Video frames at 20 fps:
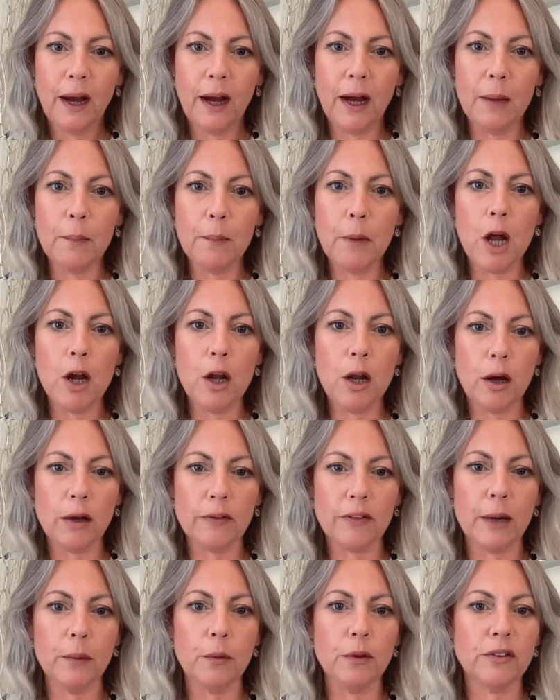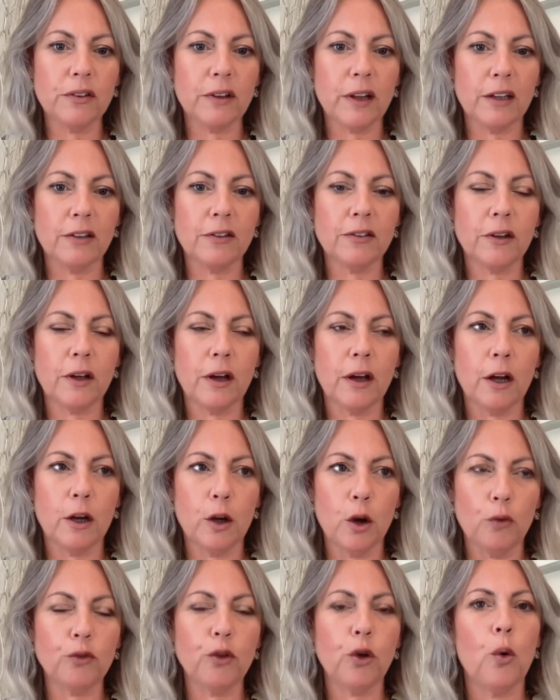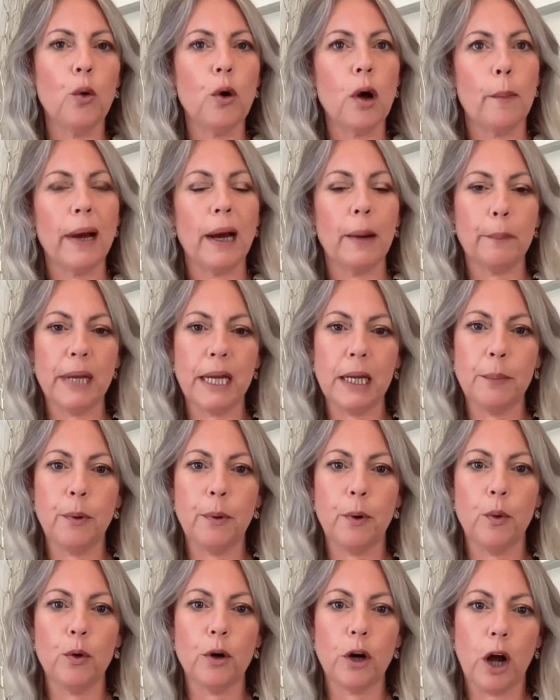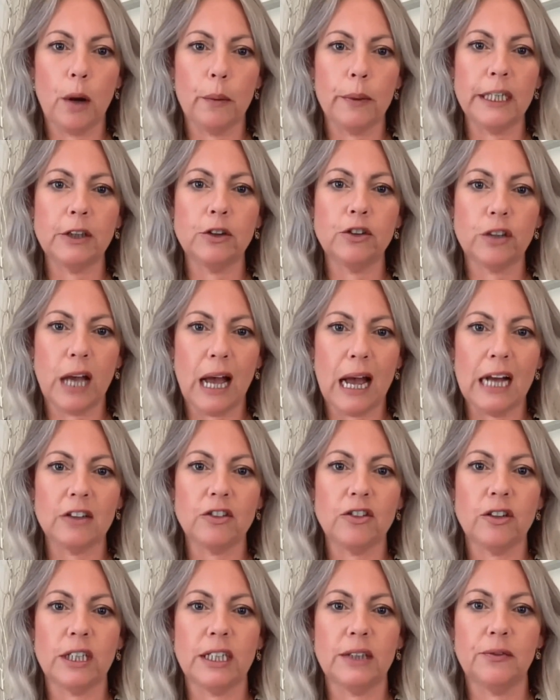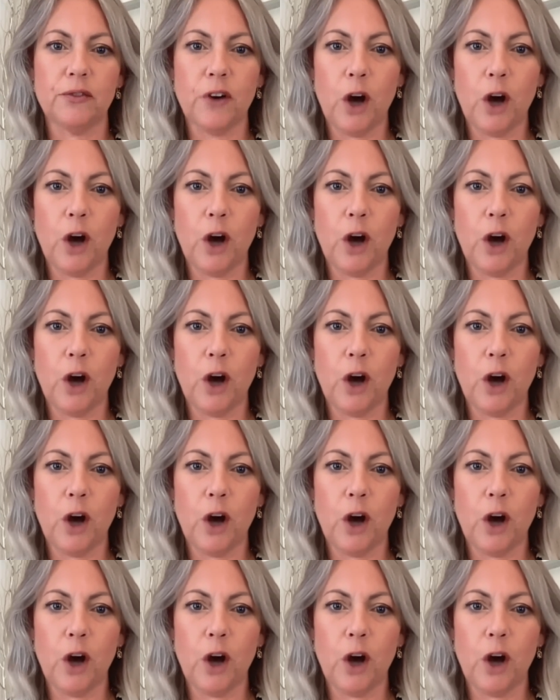There's a lot of talk about people going to actually